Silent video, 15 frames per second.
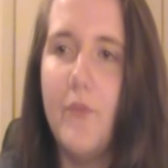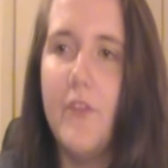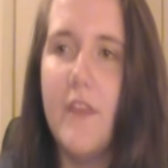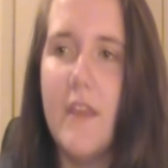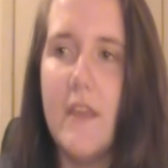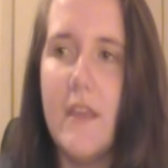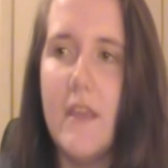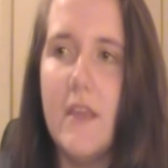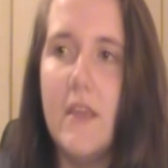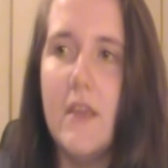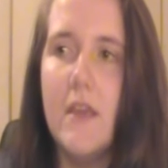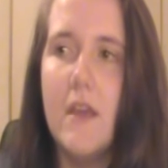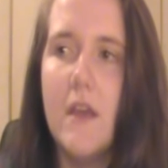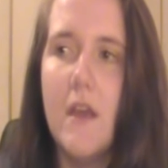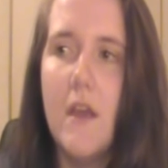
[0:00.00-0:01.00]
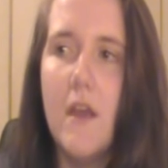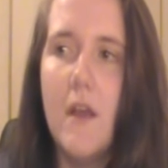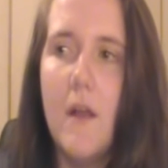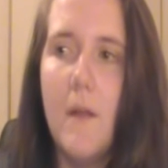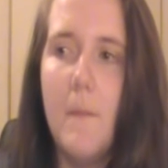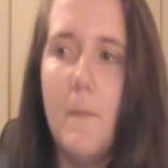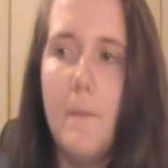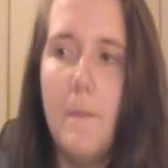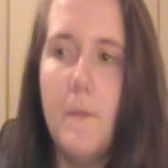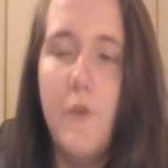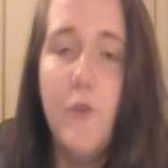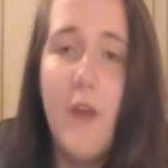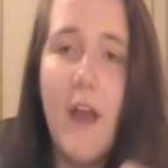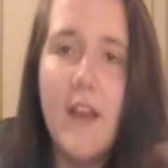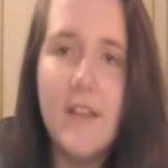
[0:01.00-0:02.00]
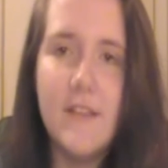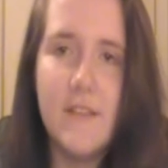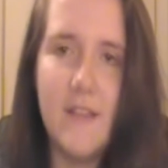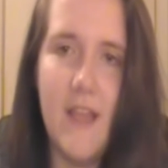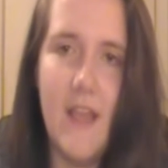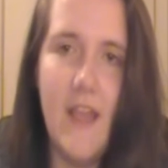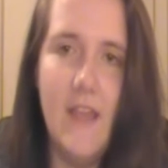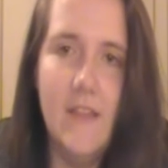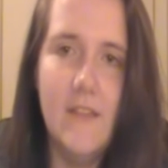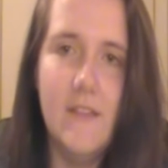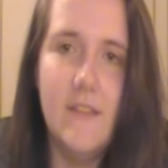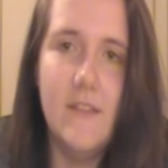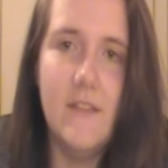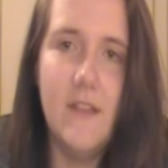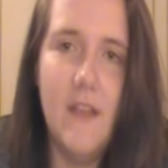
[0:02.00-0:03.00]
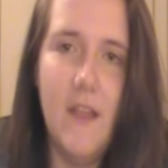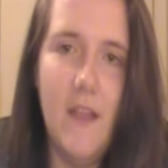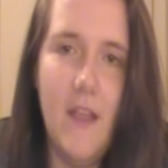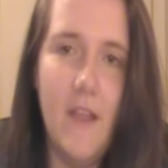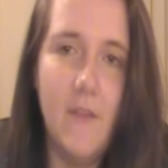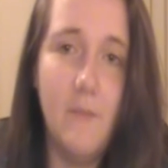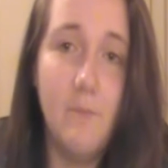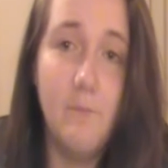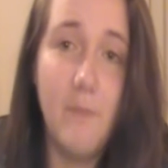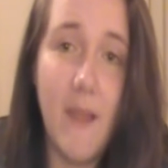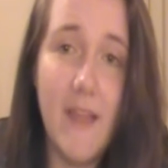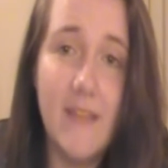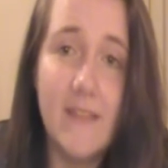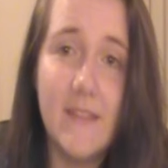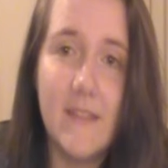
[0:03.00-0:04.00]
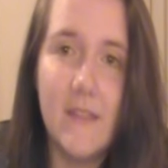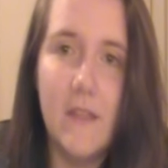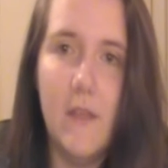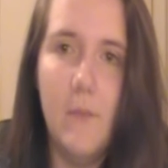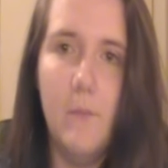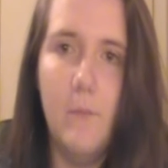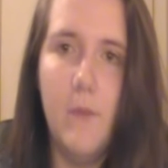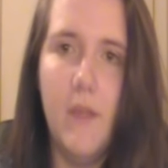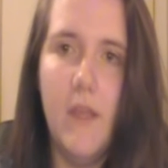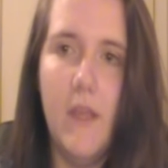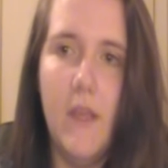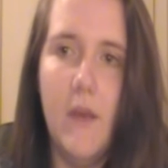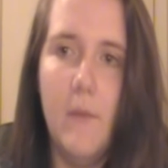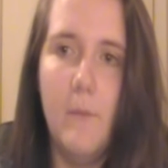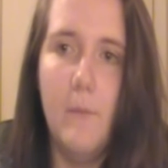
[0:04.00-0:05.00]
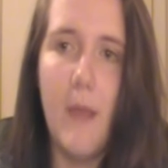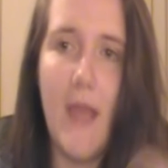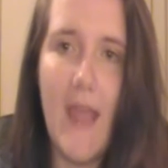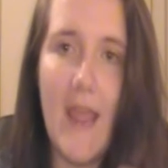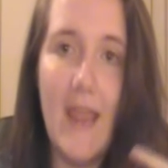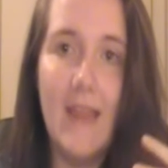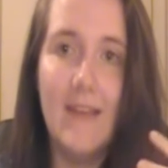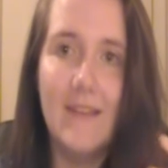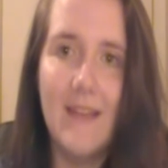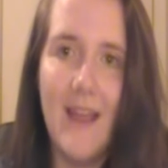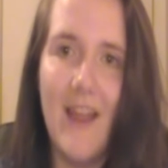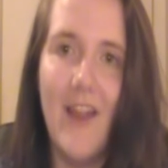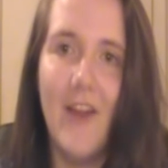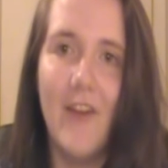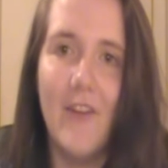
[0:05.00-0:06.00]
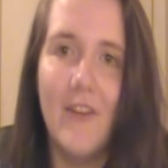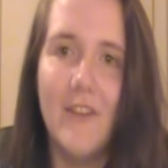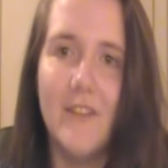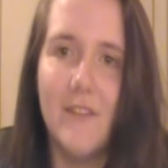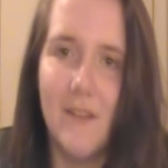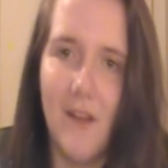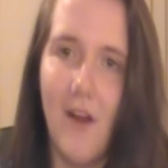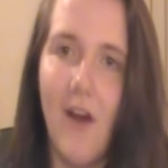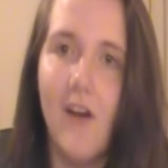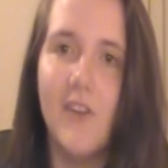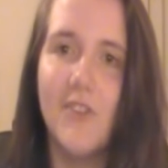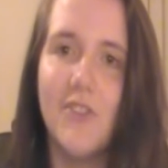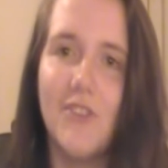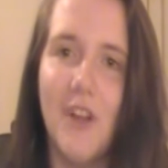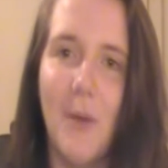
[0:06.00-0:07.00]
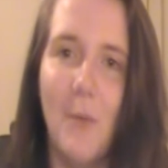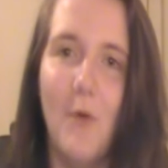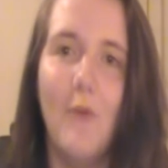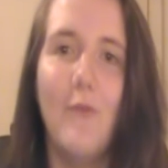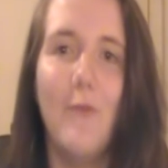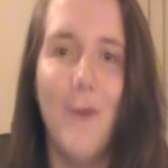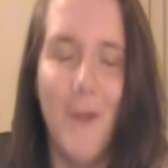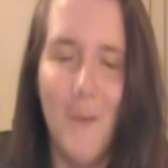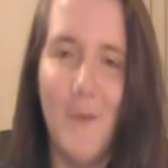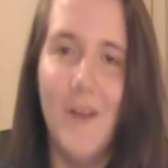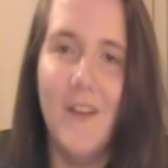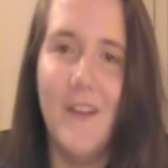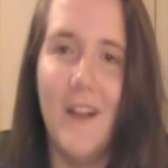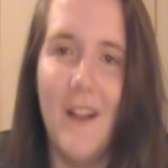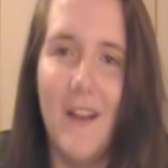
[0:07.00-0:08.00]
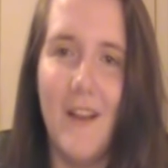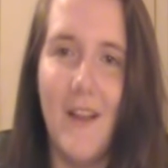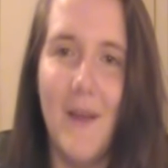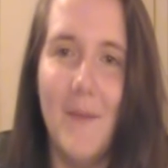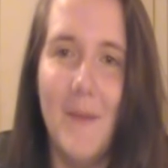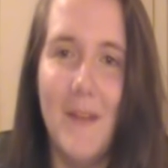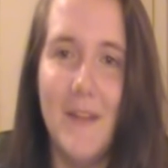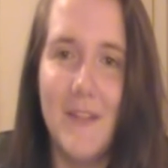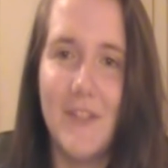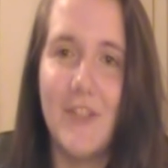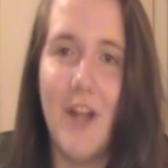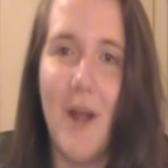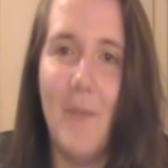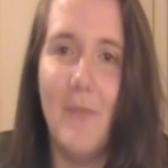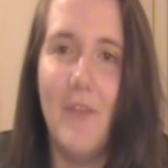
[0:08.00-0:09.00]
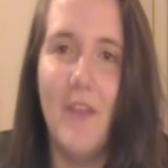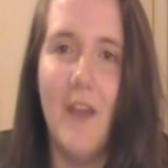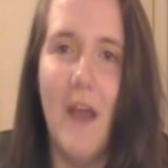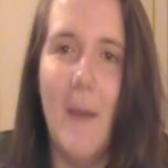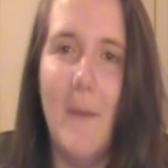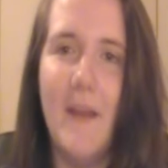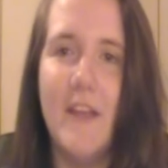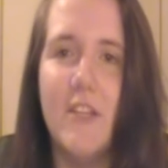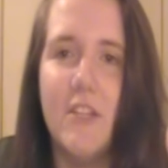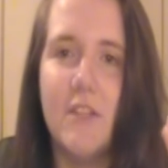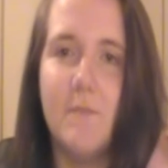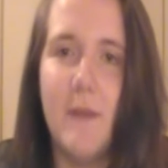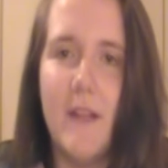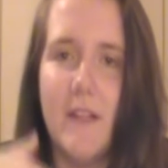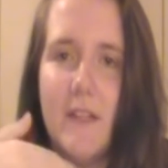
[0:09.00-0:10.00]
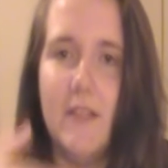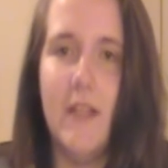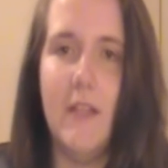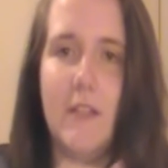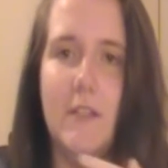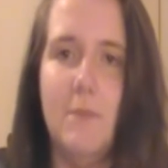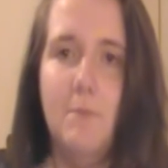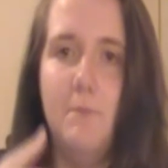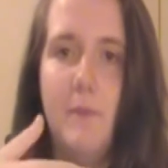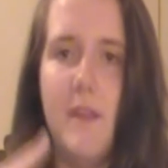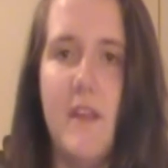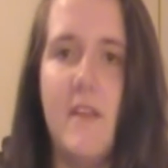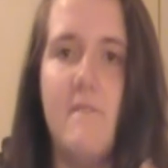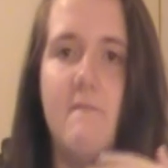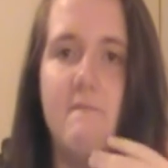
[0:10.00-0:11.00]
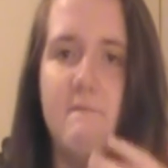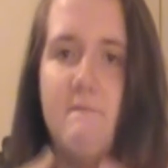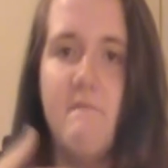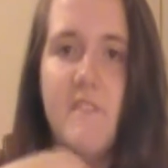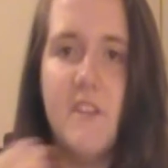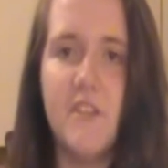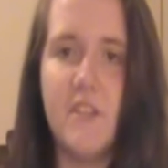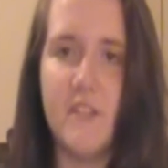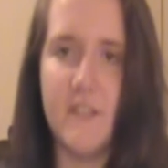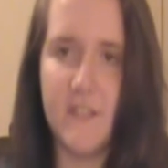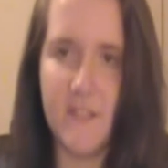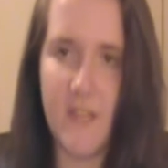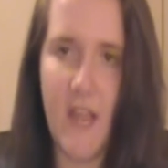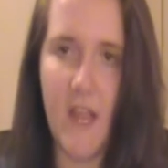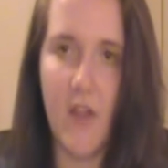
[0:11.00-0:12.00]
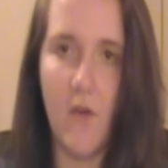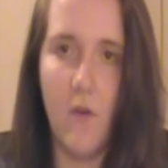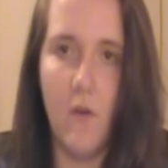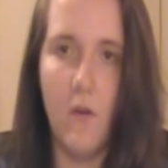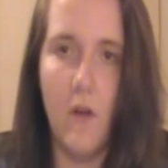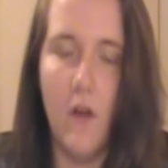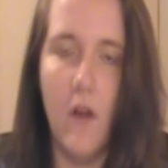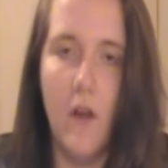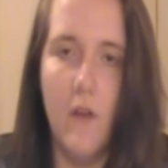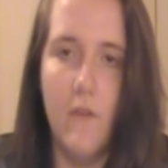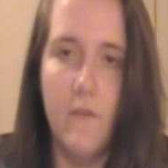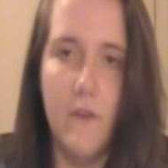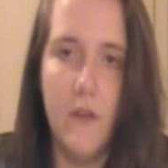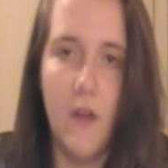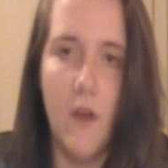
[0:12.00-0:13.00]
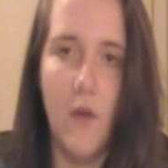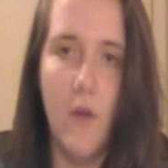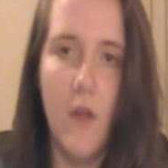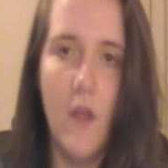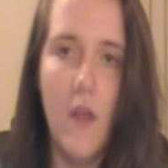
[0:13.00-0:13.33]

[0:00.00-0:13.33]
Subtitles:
the United States has basically been paying terrorists to cause trouble for the military to come in to stop them. And it's just basically like this big vicious cycle of, you know,